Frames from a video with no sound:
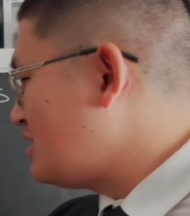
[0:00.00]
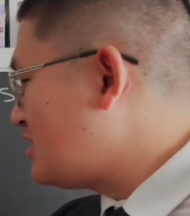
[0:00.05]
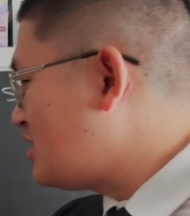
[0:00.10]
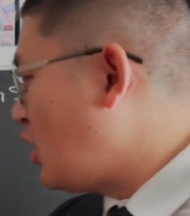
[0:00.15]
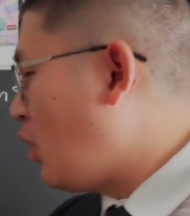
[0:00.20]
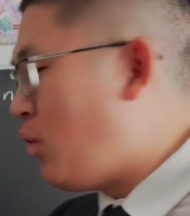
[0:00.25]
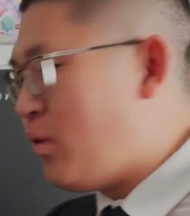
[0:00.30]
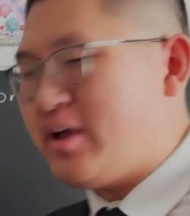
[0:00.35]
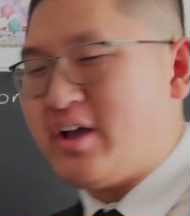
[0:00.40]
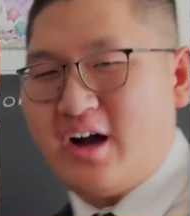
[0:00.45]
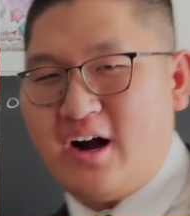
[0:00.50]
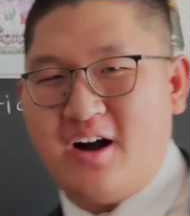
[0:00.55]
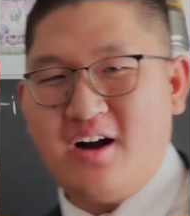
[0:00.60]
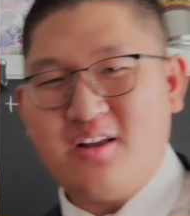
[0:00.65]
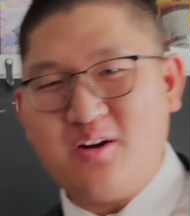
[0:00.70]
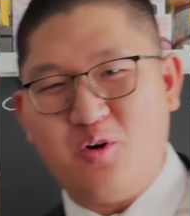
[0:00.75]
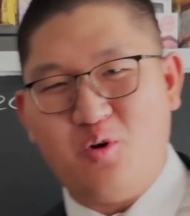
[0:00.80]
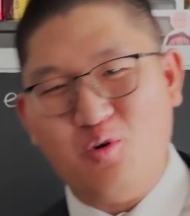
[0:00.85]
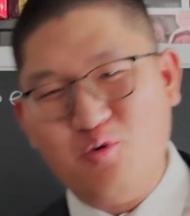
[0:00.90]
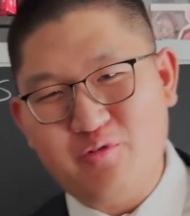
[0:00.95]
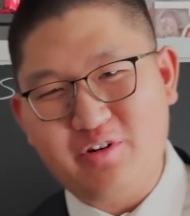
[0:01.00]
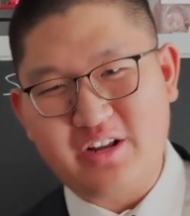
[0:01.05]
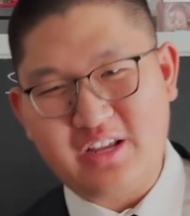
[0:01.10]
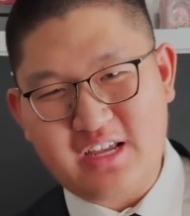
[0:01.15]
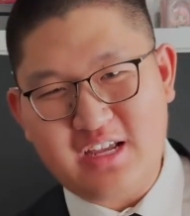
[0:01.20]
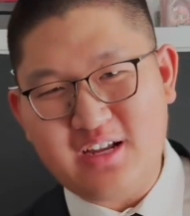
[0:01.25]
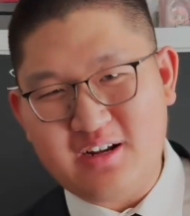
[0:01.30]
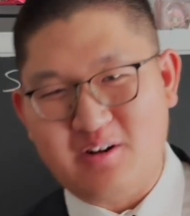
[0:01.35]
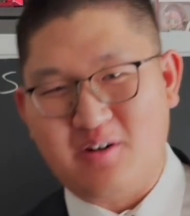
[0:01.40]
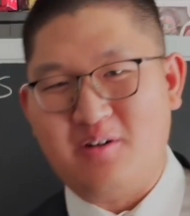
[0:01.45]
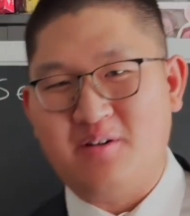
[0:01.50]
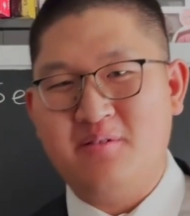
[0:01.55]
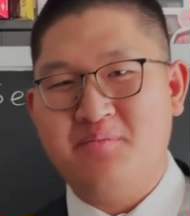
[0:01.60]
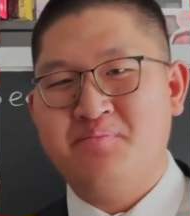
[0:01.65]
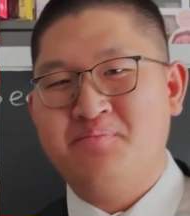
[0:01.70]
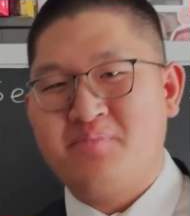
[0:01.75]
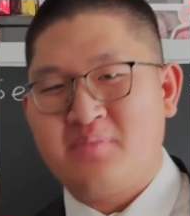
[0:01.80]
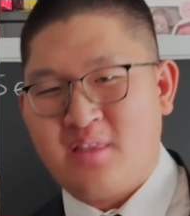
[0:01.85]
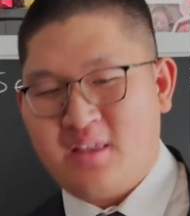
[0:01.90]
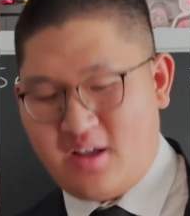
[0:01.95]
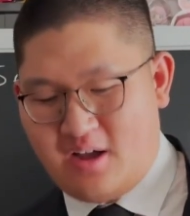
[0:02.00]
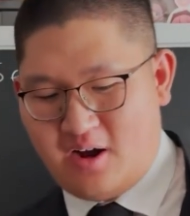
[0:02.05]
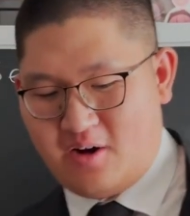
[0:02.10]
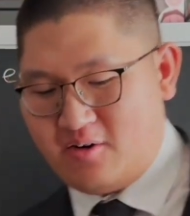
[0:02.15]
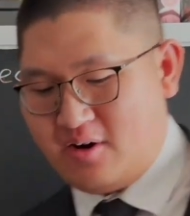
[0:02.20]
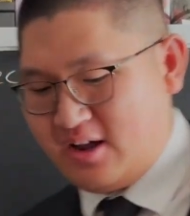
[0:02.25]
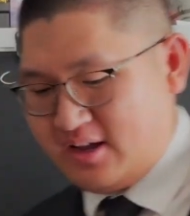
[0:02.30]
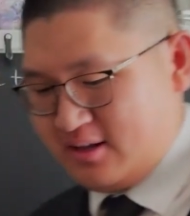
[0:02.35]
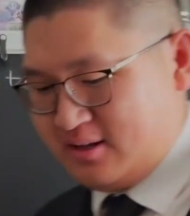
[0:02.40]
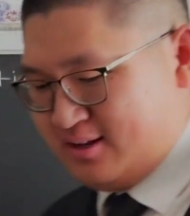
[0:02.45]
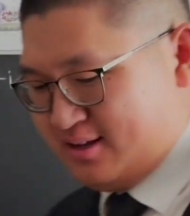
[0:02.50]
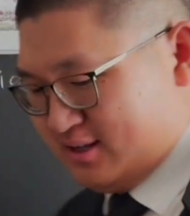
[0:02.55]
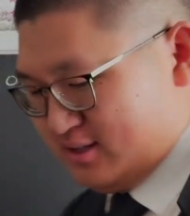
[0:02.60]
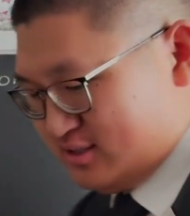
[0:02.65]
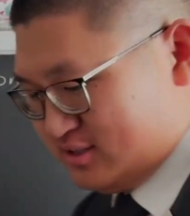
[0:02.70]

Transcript: is going on over here. All right,